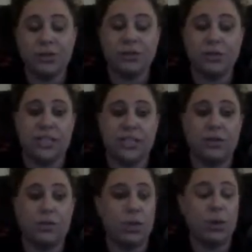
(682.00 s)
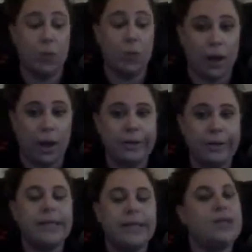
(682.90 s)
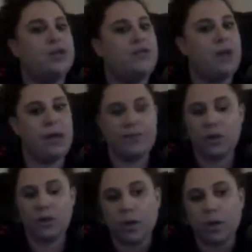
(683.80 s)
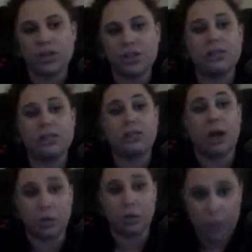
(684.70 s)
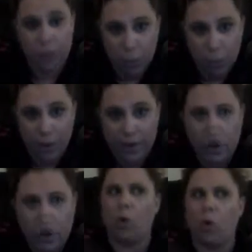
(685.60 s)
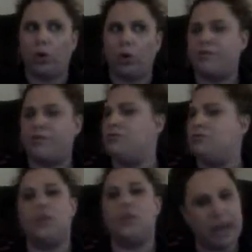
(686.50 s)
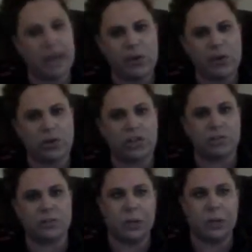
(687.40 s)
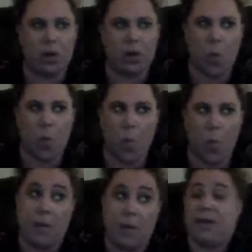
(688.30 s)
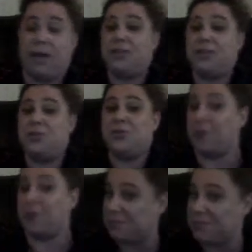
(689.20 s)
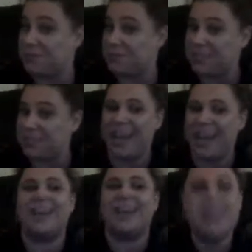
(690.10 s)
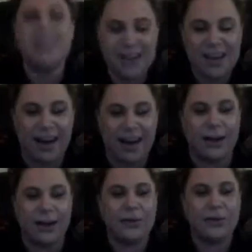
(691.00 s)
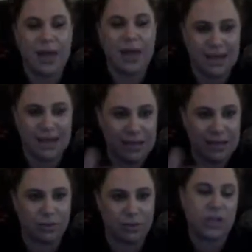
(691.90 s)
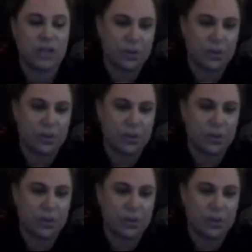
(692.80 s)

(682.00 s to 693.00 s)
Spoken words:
thing you see, week 1. So if you have any questions on week 1, or if you don't have any questions, but you're like, maybe I do, what are people saying? Go ahead and click, which